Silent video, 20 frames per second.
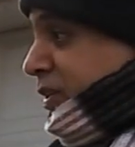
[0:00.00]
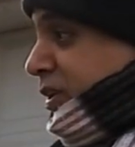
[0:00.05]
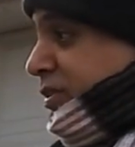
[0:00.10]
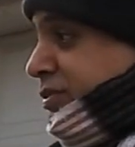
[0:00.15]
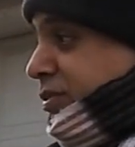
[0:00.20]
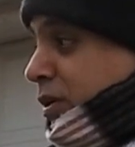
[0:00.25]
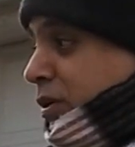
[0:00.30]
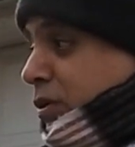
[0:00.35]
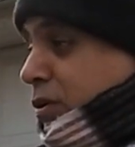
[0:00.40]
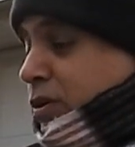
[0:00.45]

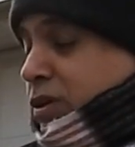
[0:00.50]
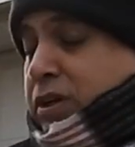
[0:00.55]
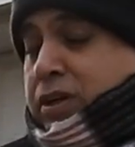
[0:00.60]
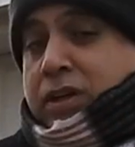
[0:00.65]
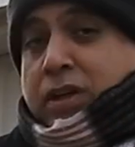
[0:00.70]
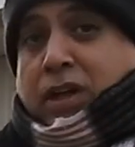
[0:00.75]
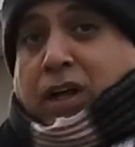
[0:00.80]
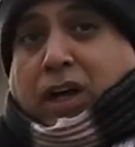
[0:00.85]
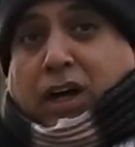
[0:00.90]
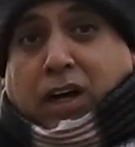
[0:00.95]
So,
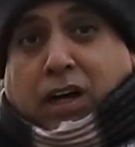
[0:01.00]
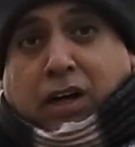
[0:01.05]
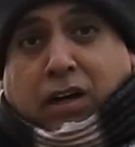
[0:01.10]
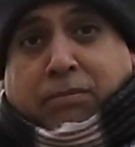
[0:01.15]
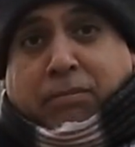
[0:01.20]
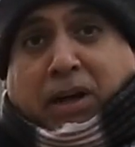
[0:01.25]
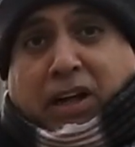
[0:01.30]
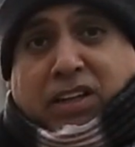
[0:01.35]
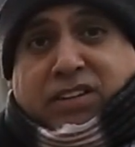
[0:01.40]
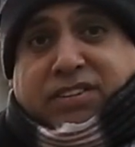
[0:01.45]

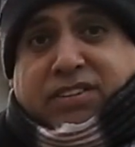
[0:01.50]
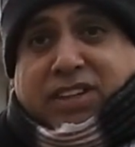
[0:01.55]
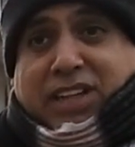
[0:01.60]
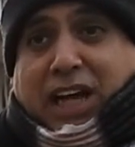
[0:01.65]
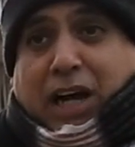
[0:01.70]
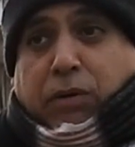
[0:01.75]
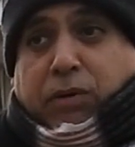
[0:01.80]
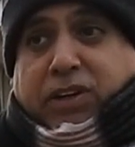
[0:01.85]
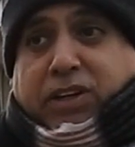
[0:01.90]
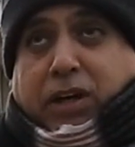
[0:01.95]
um, I'll see
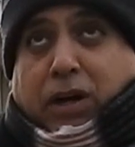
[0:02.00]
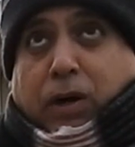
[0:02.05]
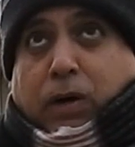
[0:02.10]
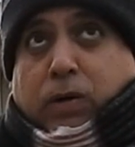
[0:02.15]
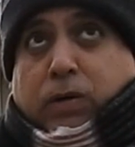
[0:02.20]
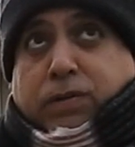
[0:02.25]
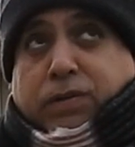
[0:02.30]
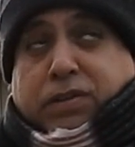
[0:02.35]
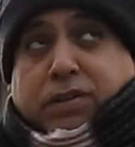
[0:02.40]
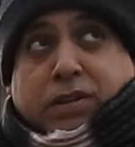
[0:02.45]
how it
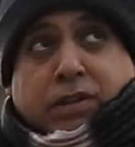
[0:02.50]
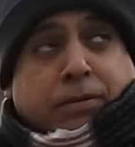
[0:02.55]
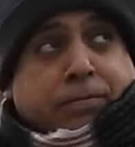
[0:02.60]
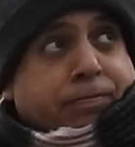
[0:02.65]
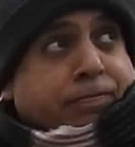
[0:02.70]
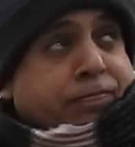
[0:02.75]
goes.